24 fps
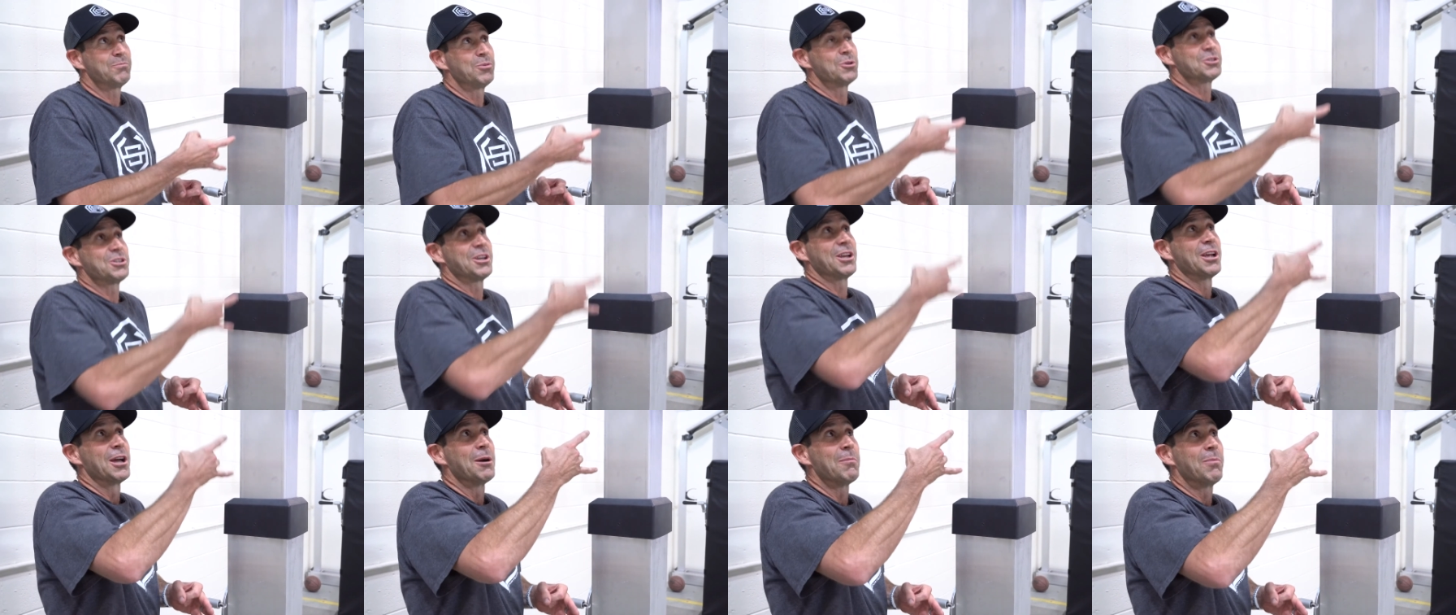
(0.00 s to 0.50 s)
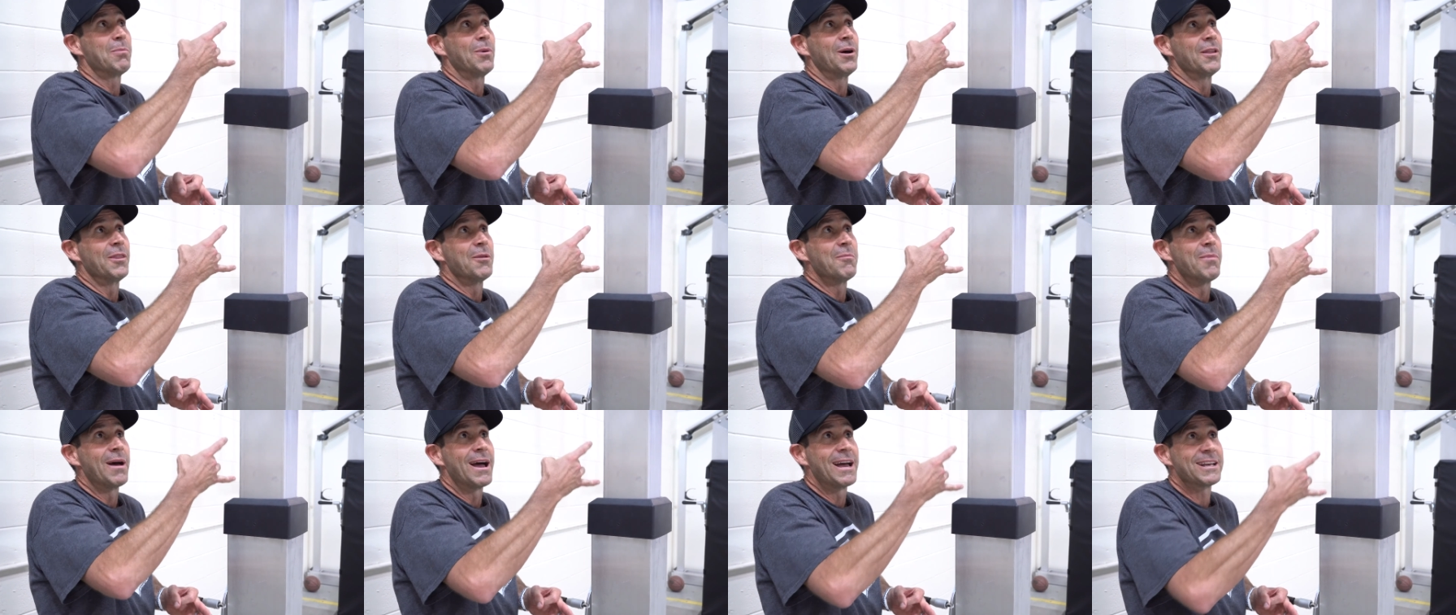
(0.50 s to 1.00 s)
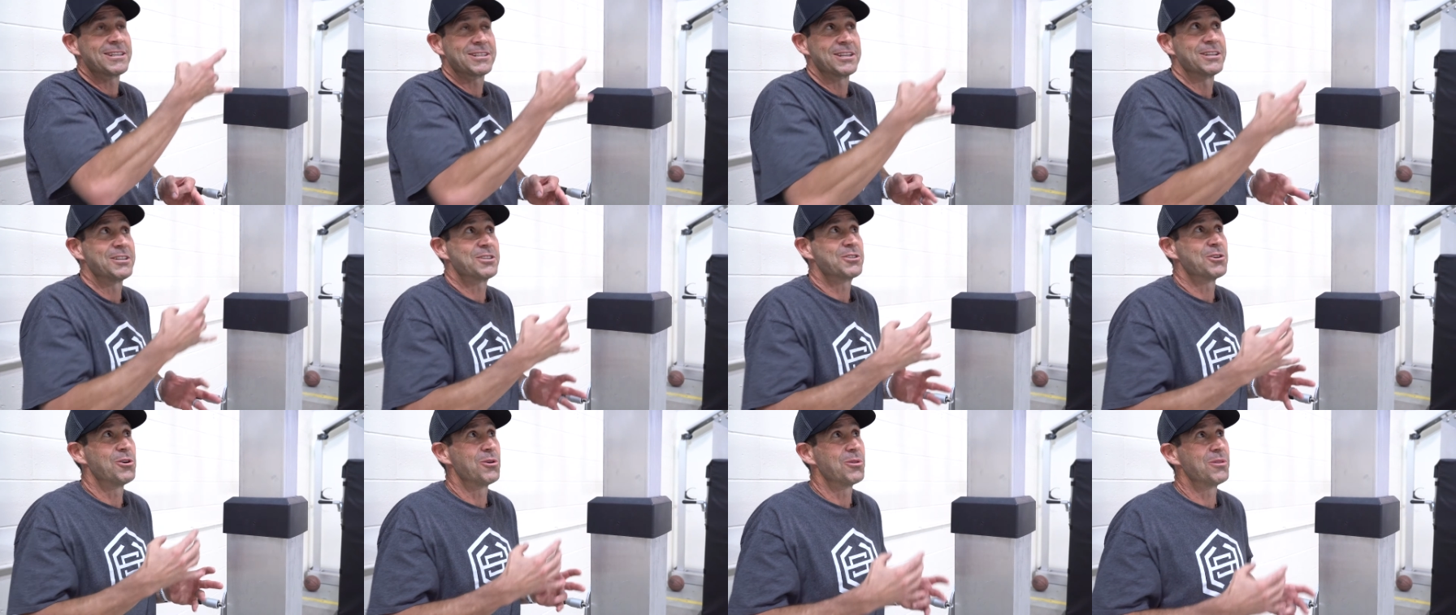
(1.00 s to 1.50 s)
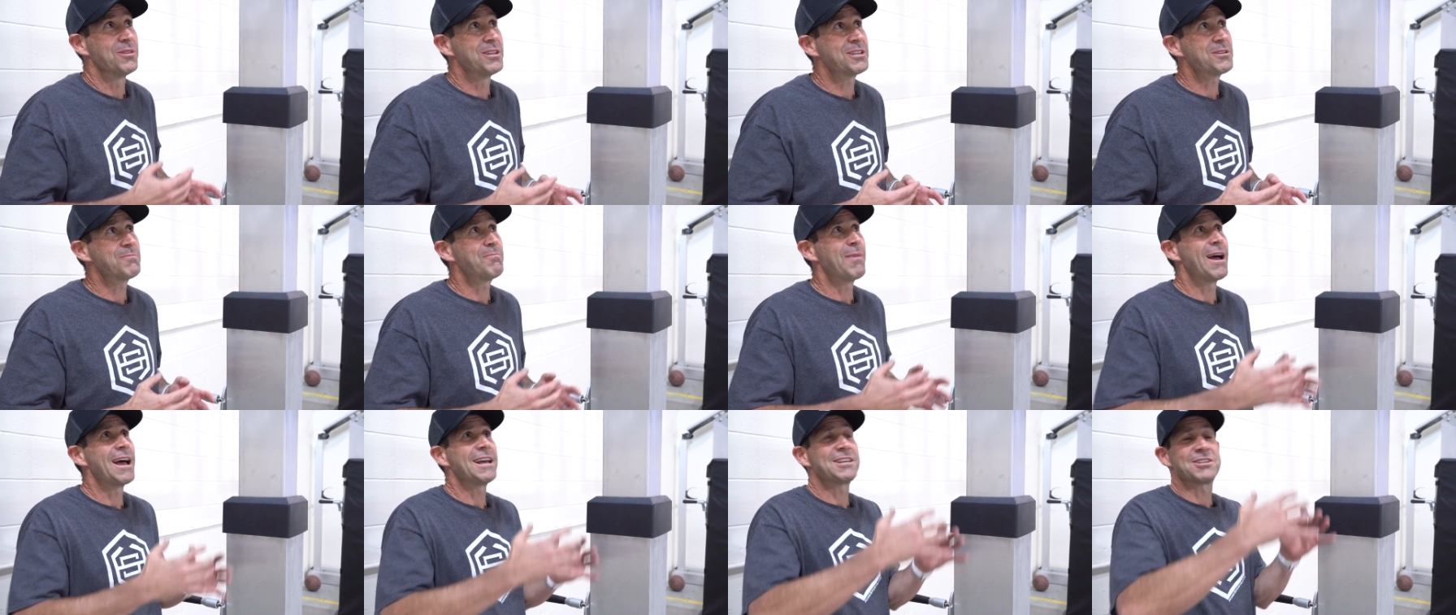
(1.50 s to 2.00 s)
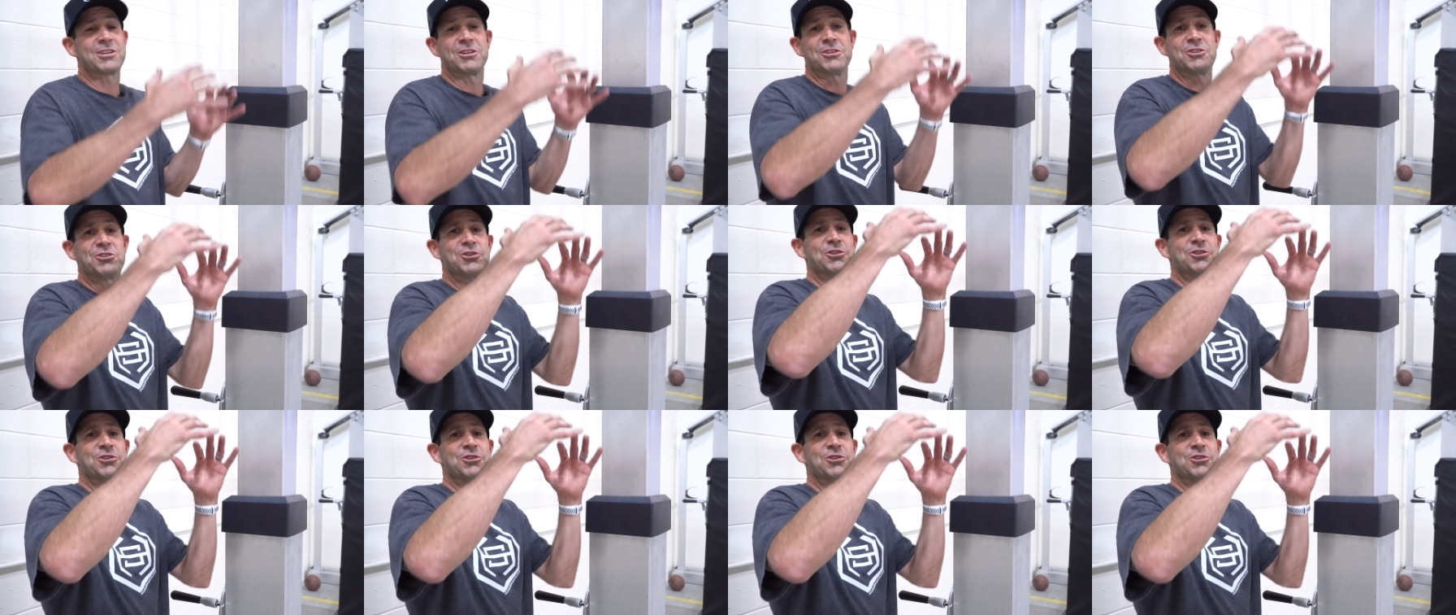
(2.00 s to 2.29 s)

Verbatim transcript: pushing up on the basket. So this basket